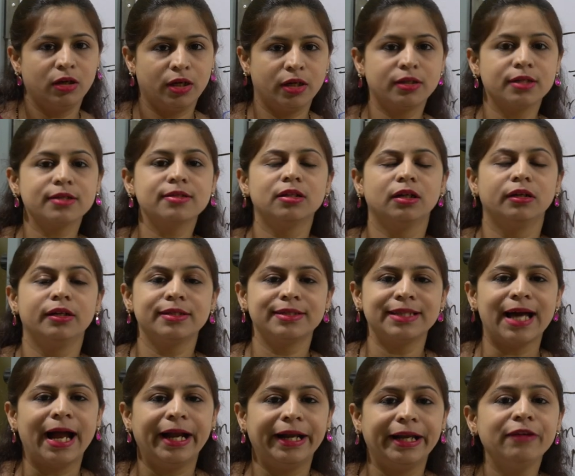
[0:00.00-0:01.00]
It is the
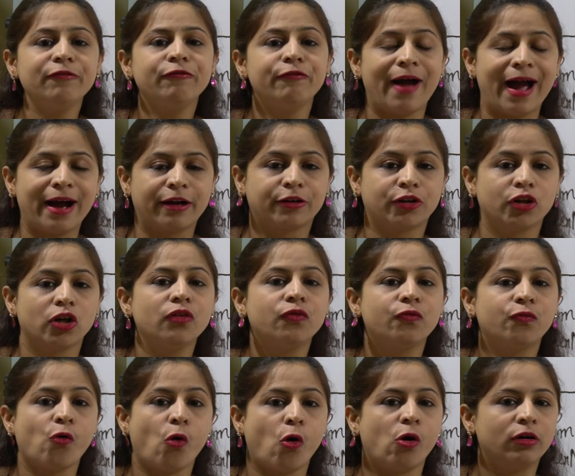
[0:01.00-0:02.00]
deciding factor
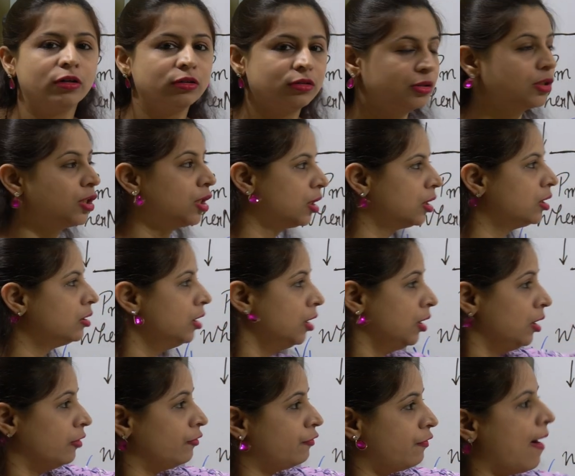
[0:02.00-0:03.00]
for the
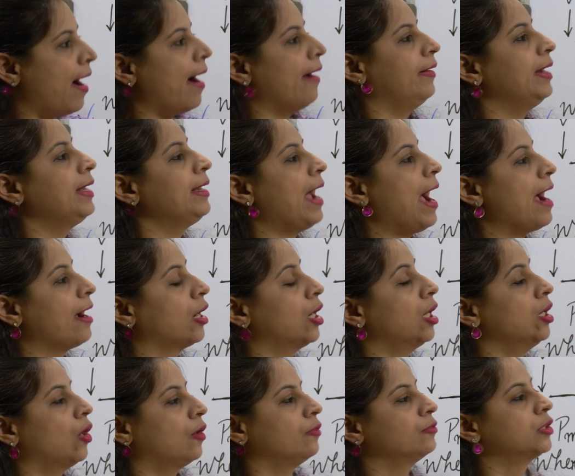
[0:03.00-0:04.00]
firing
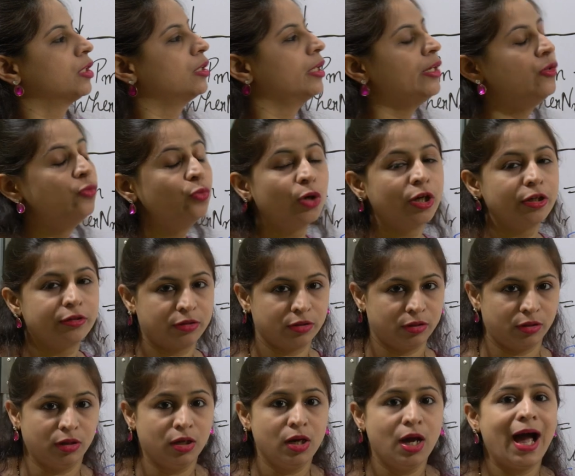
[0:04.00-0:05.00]
angle of the
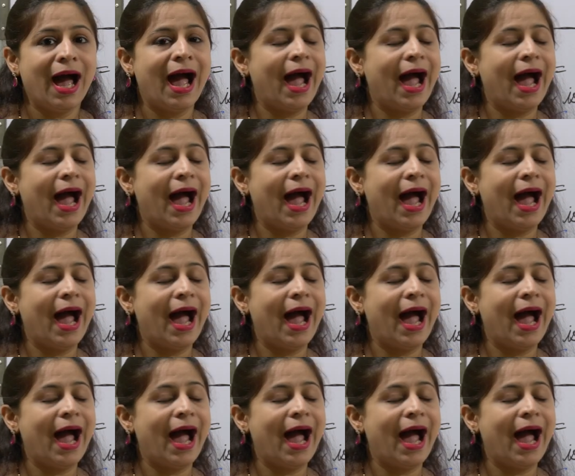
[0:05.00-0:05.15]
inverter,